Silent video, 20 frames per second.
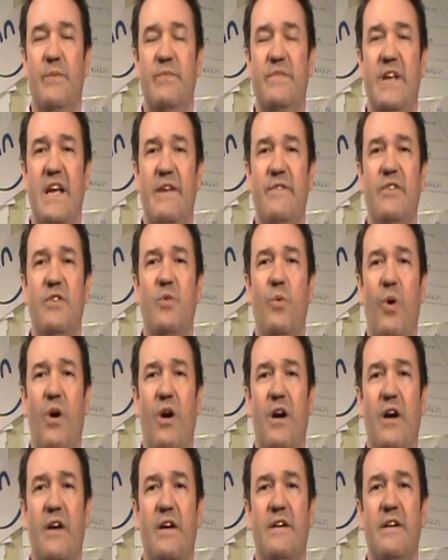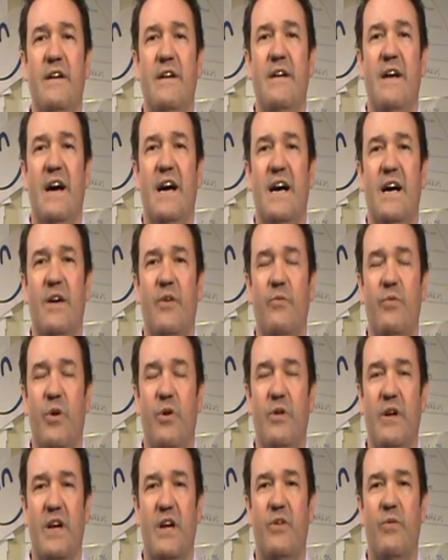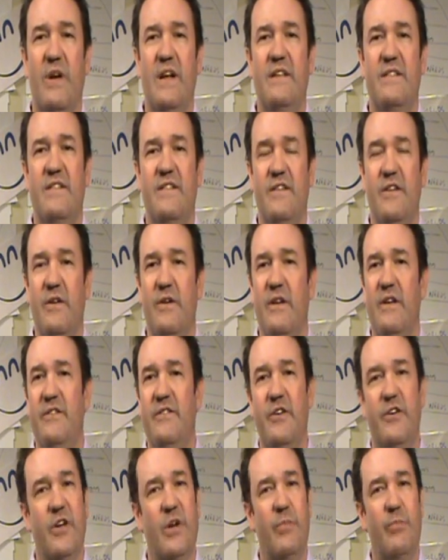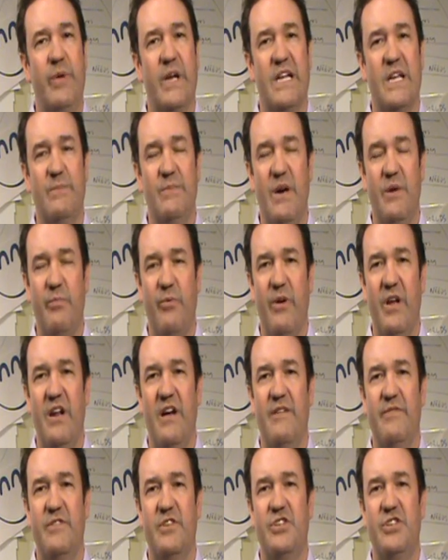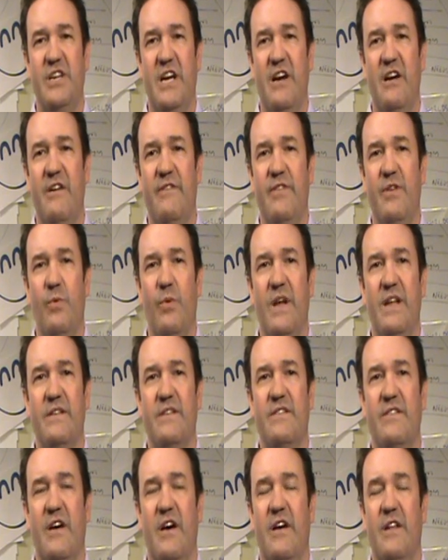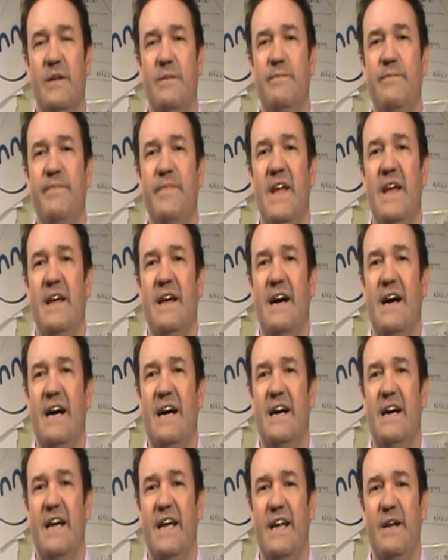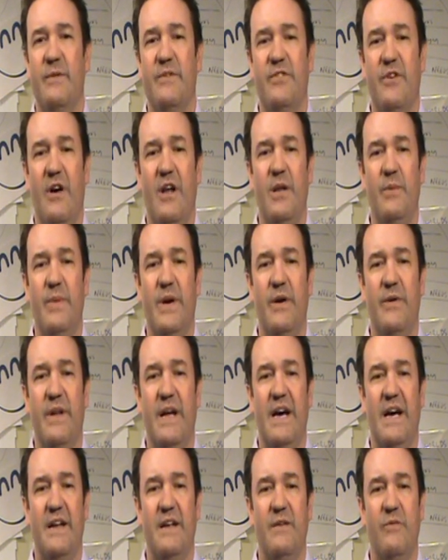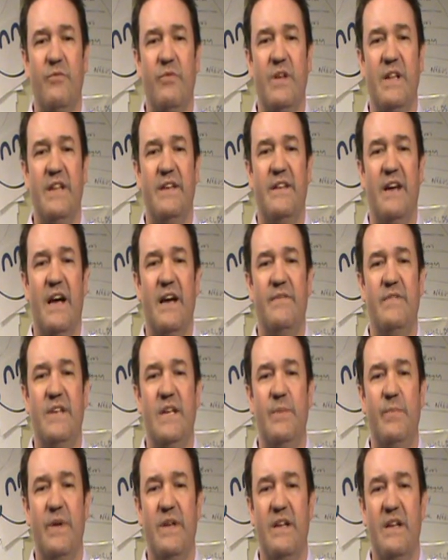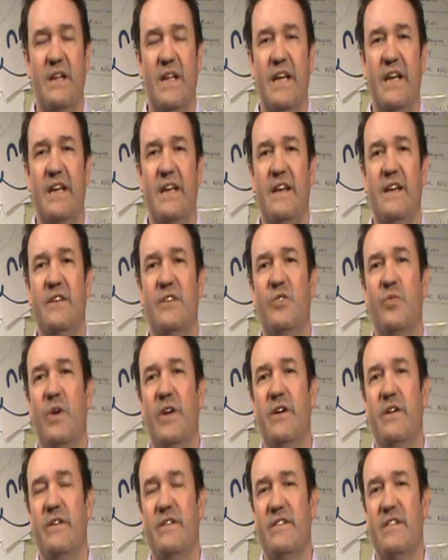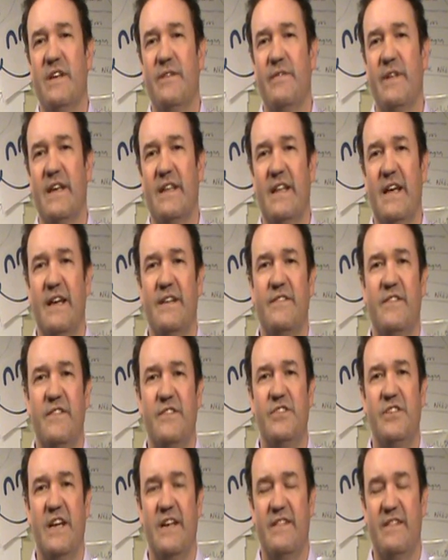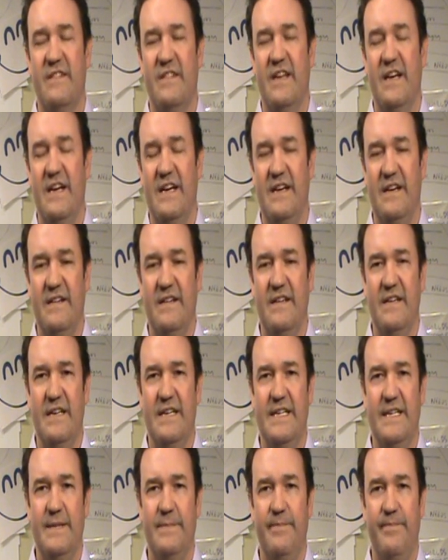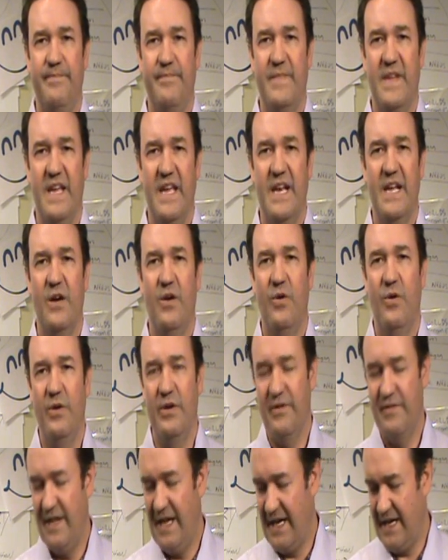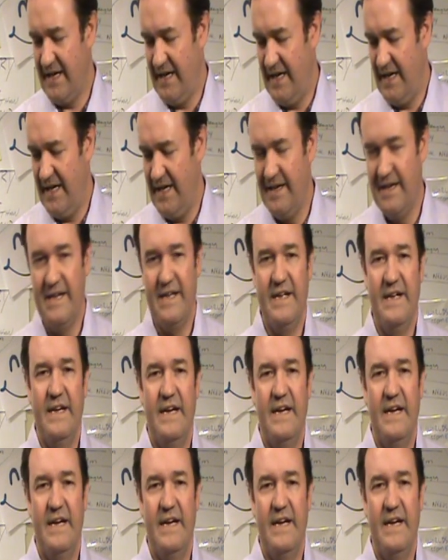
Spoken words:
David Noir wrote a great series. You could have picked them up right off the chair if you went and saw them. and it was all about how to really dive deep into LinkedIn and Twitter and stuff like that. Suggest getting a hold of that guy.